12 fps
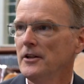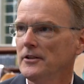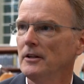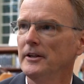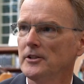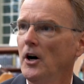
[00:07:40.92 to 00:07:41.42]

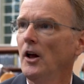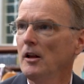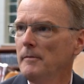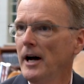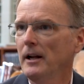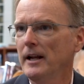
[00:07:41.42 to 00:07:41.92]
So it's all
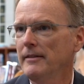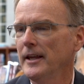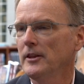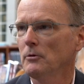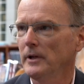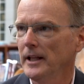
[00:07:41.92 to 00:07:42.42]
about, I
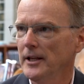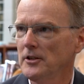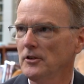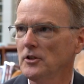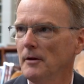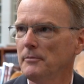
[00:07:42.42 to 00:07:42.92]
think, the
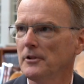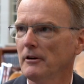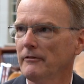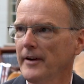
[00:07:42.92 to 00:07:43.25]
relationships our